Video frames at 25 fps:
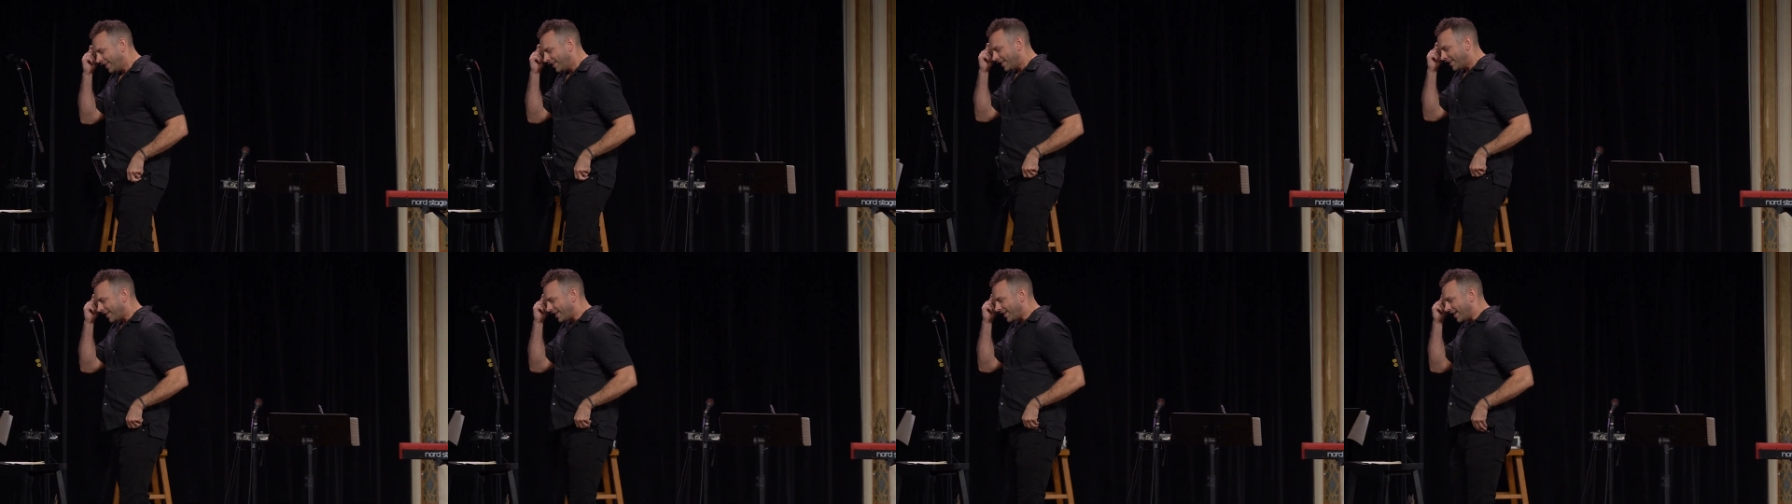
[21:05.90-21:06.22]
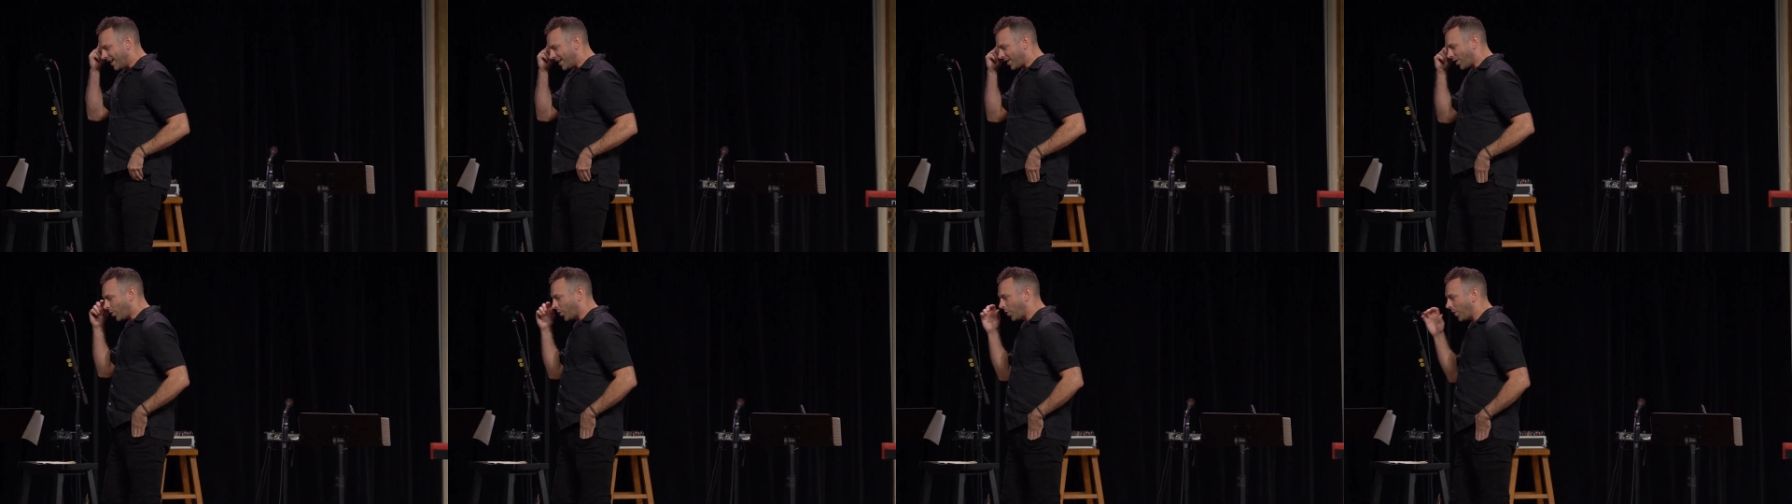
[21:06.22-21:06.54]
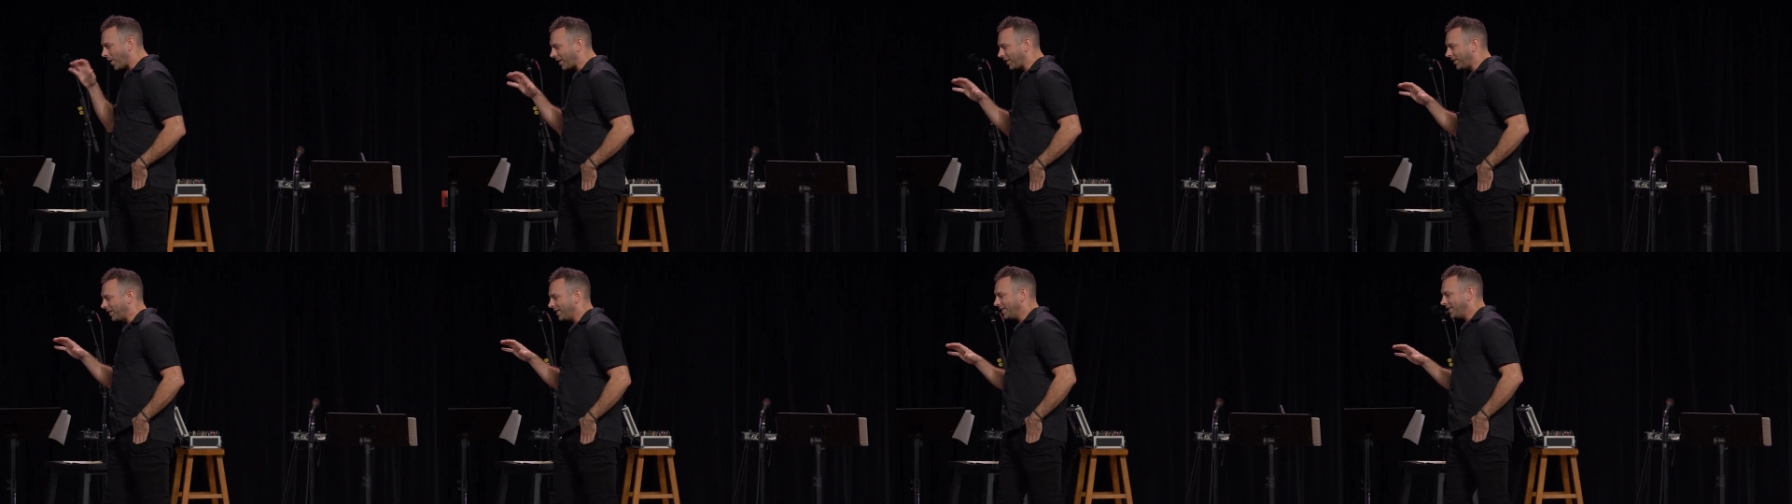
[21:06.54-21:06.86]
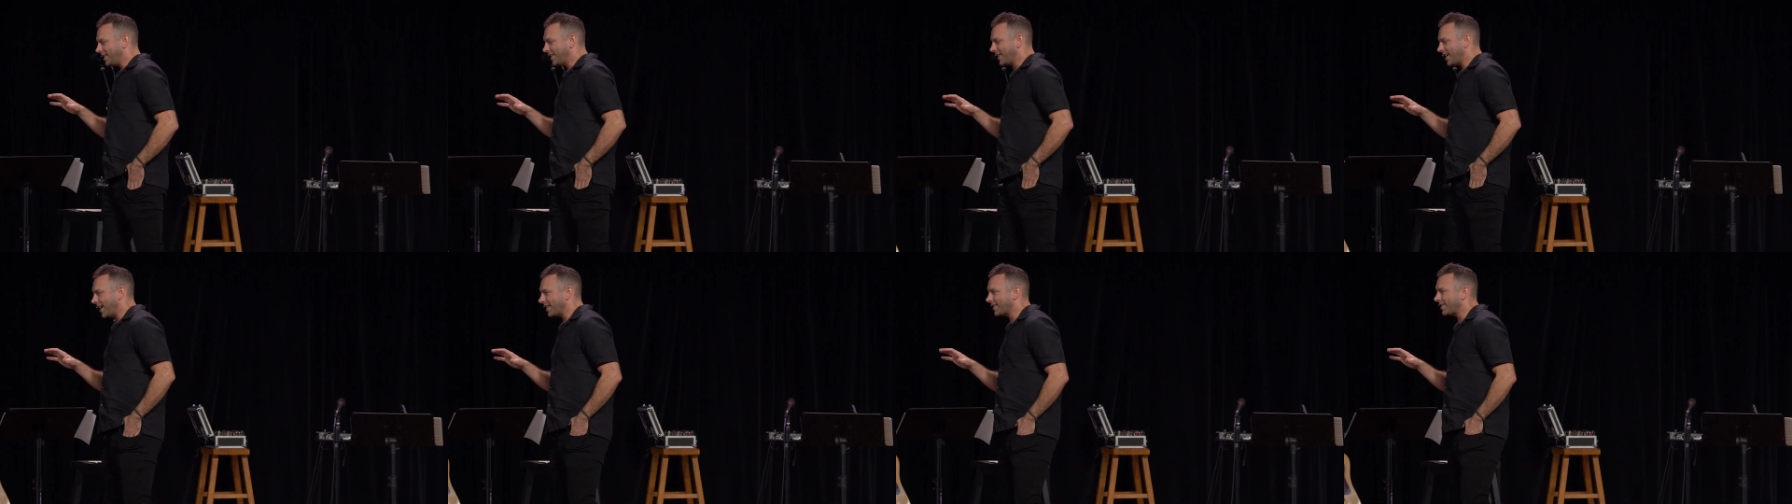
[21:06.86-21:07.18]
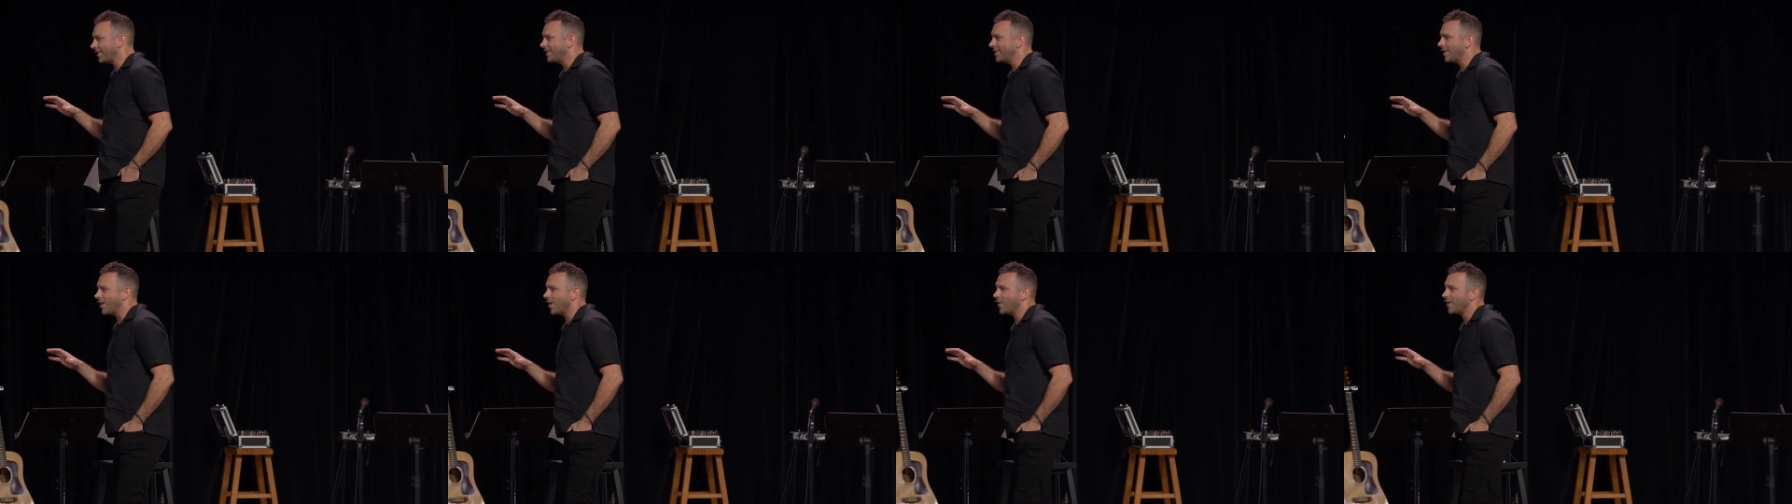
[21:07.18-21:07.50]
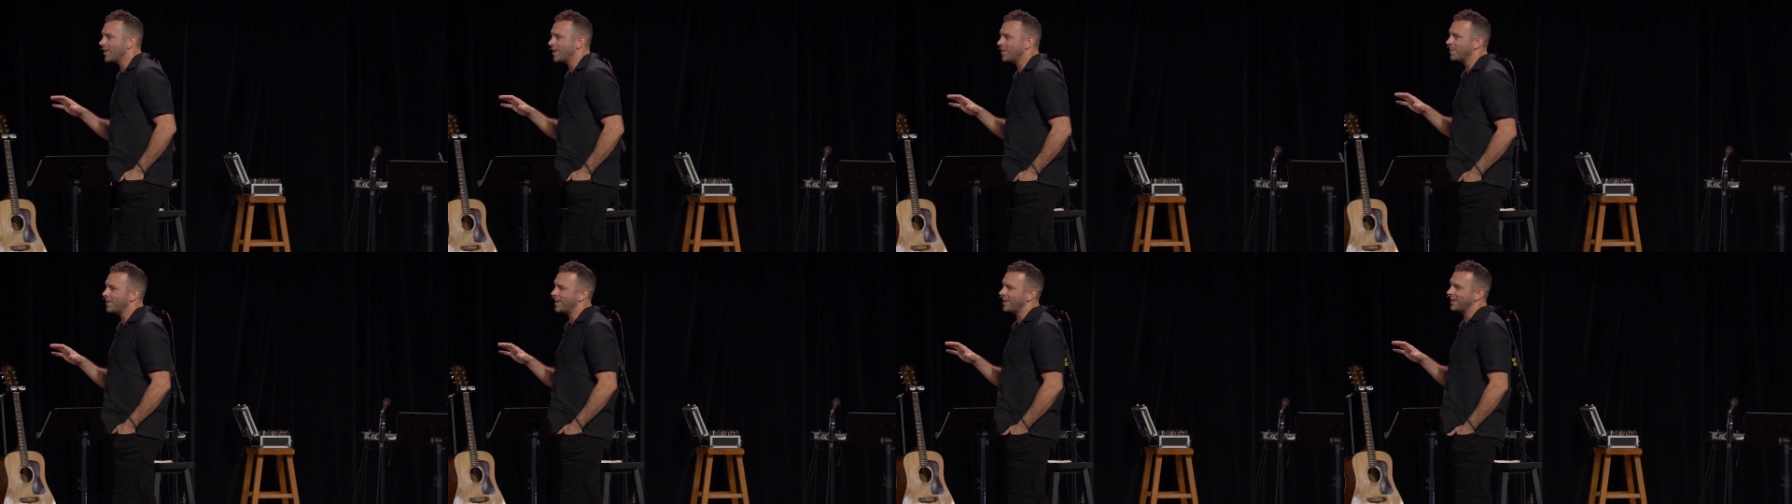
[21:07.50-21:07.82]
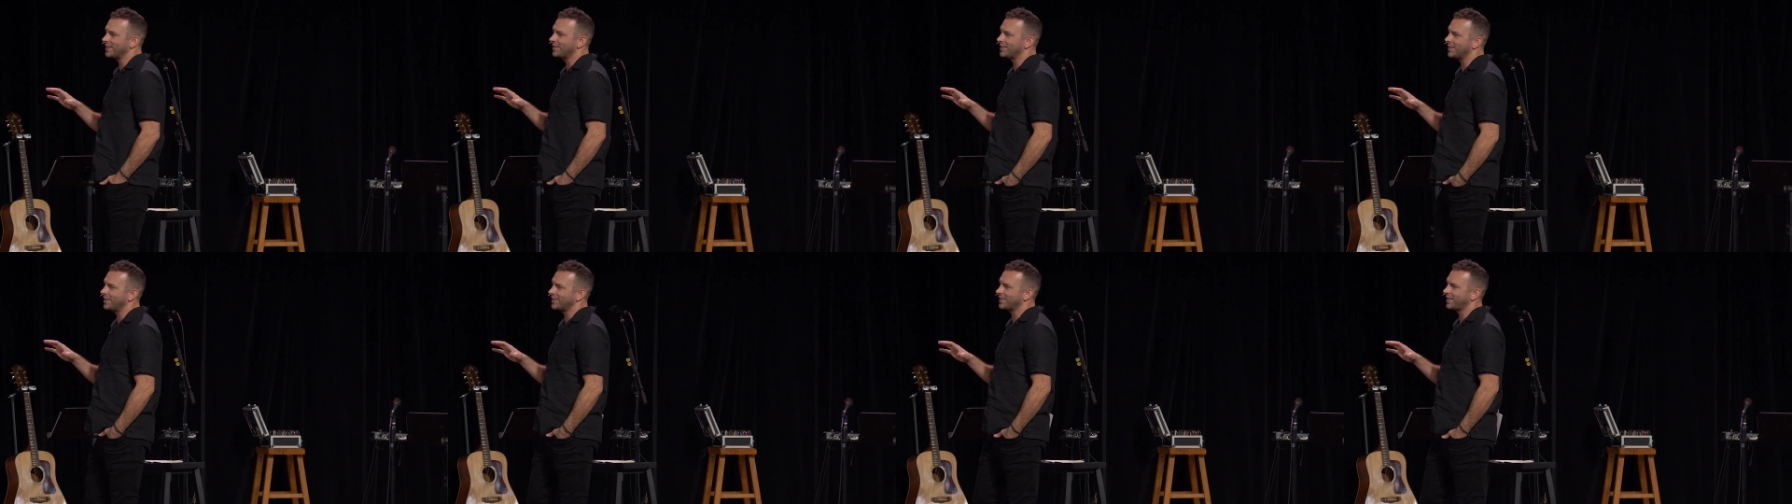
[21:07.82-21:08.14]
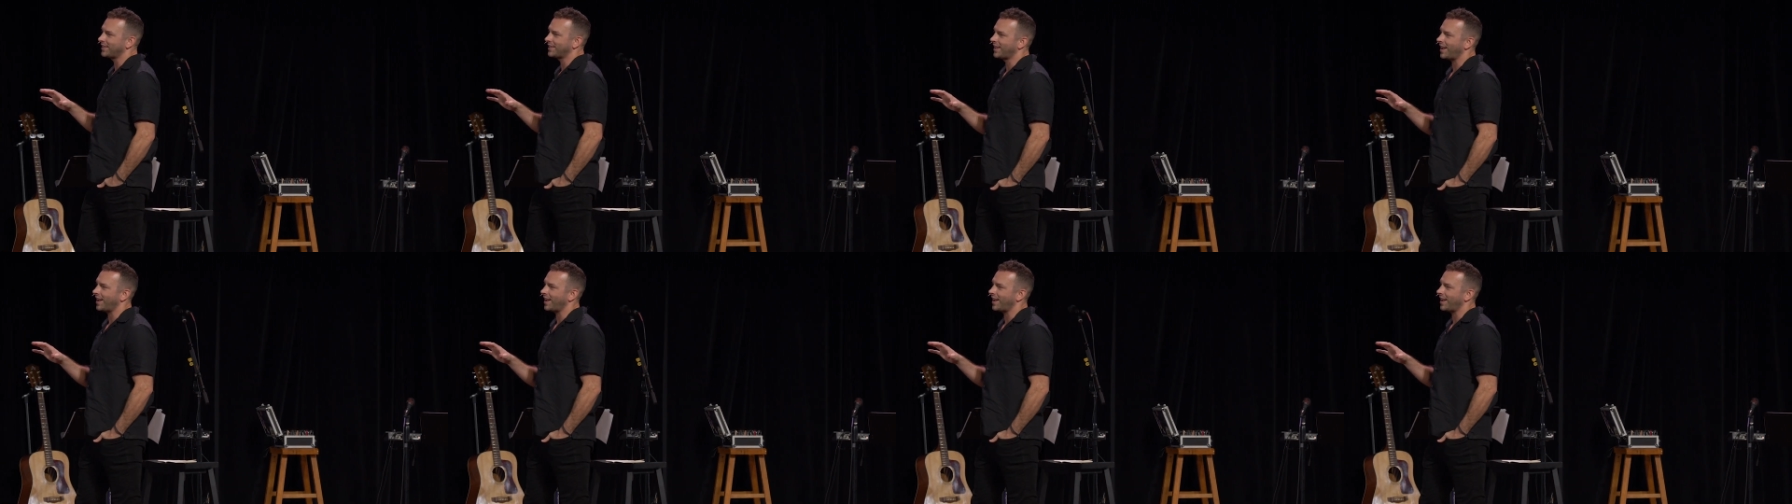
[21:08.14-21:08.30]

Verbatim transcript: Uh, I quickly got to know him as this